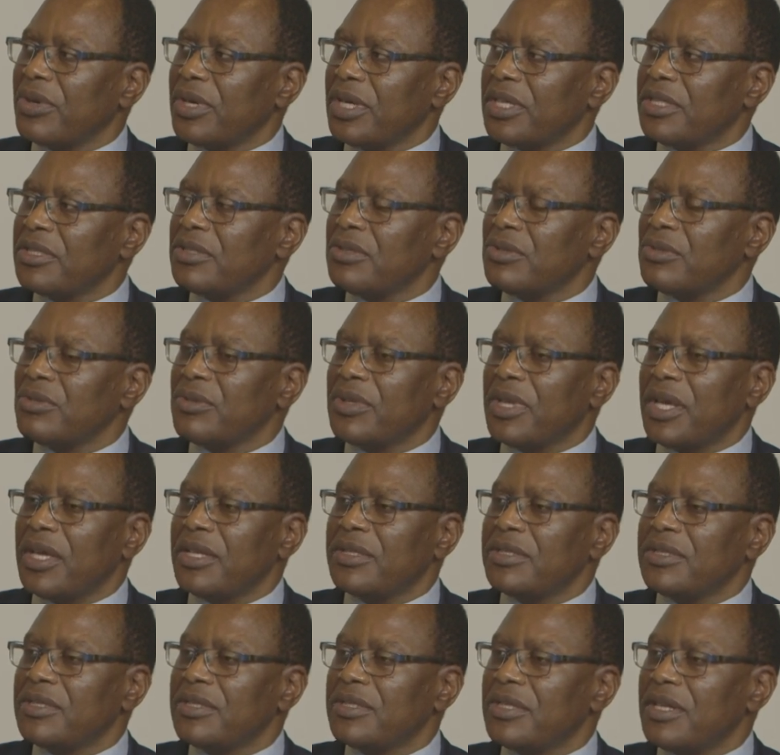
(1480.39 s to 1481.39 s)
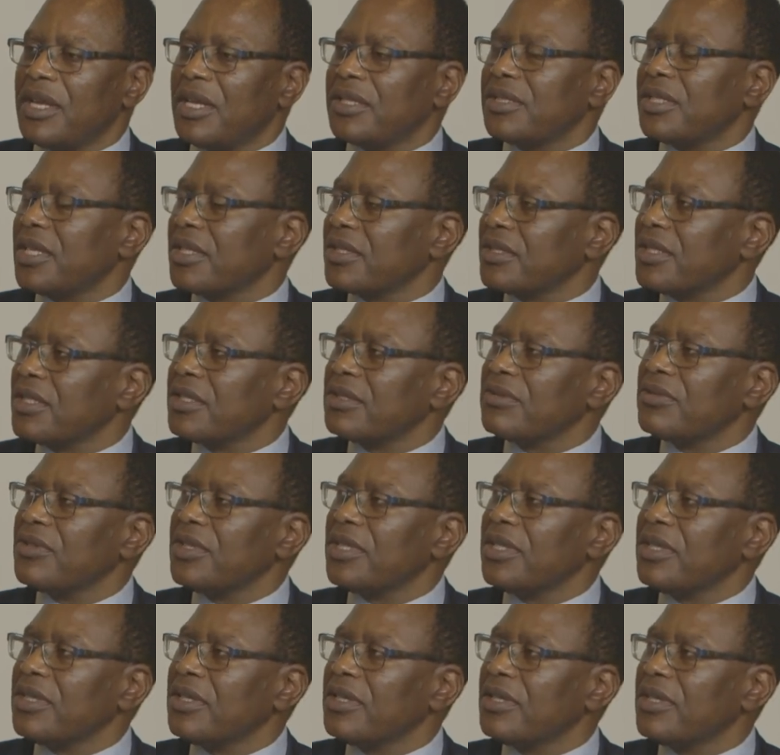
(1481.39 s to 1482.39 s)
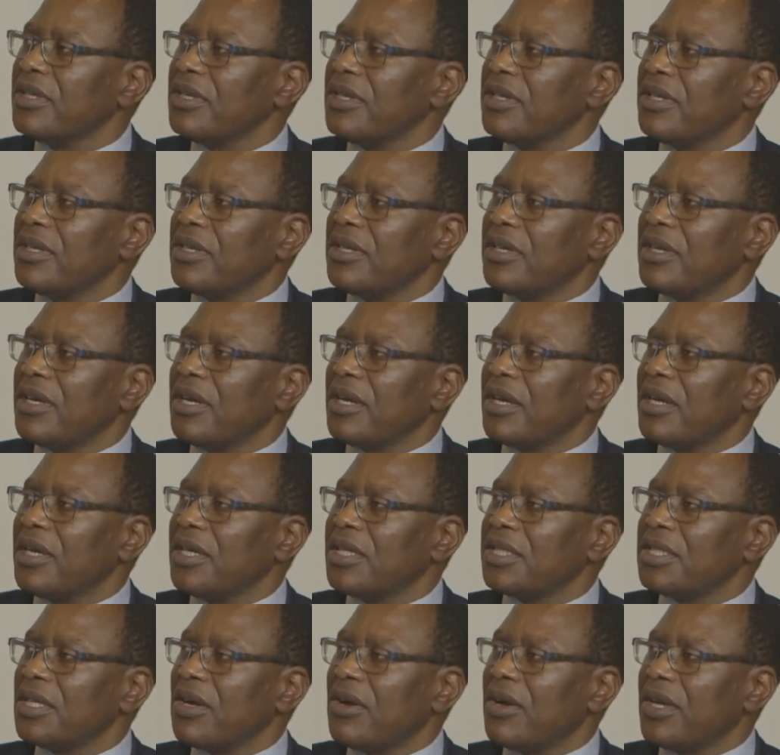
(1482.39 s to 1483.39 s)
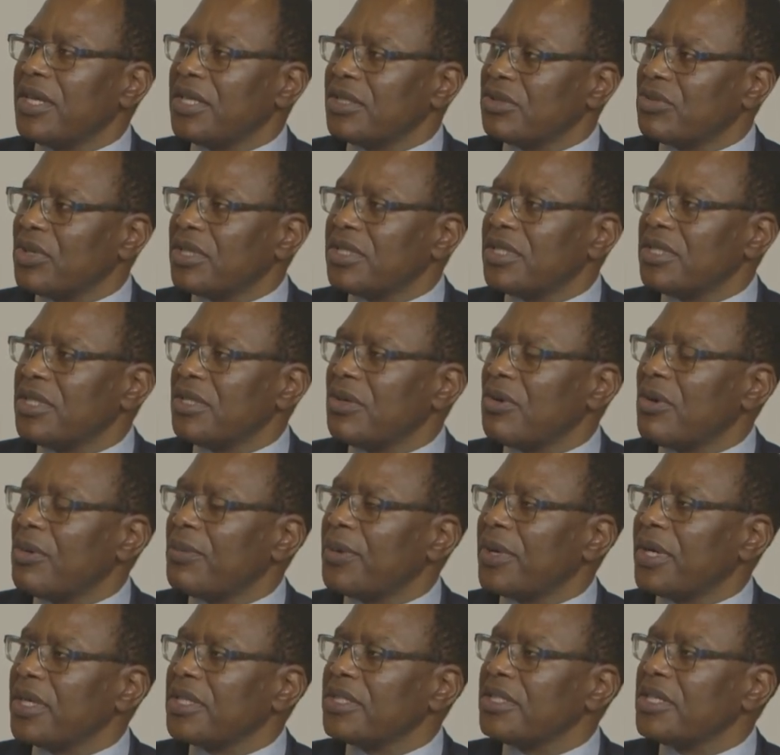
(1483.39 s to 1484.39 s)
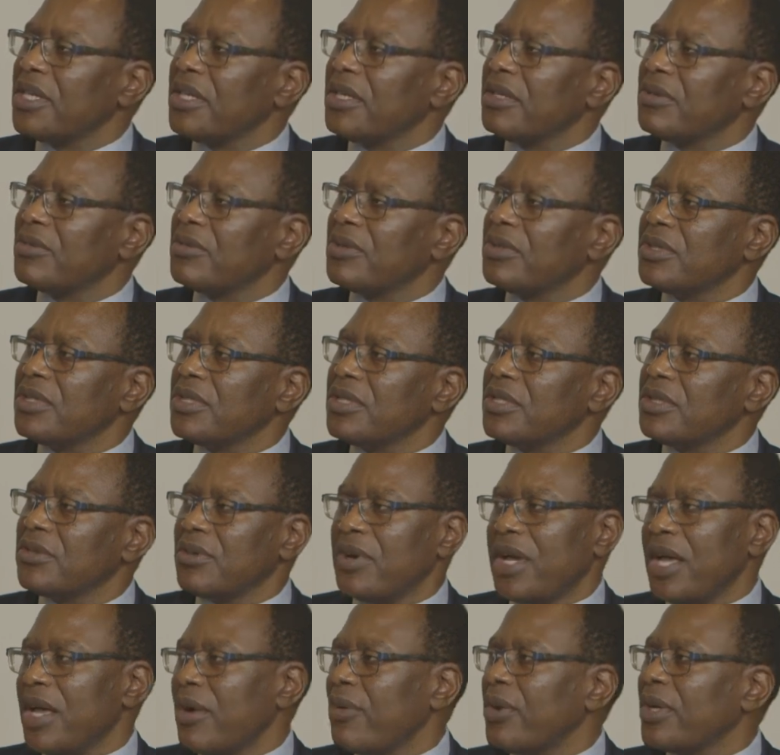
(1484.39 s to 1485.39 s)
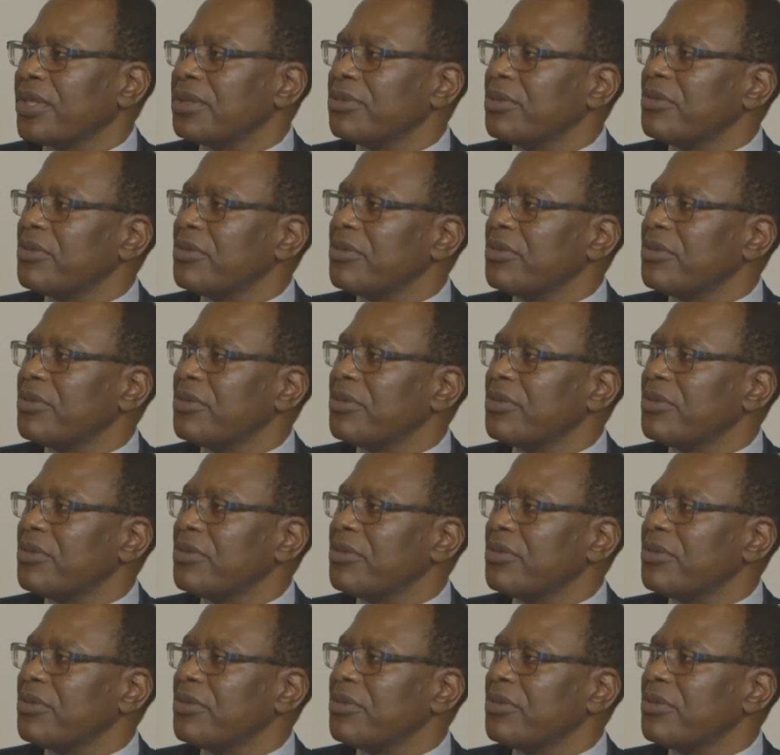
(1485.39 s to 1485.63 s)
We already do that successfully at our Eswatini operation, which is where I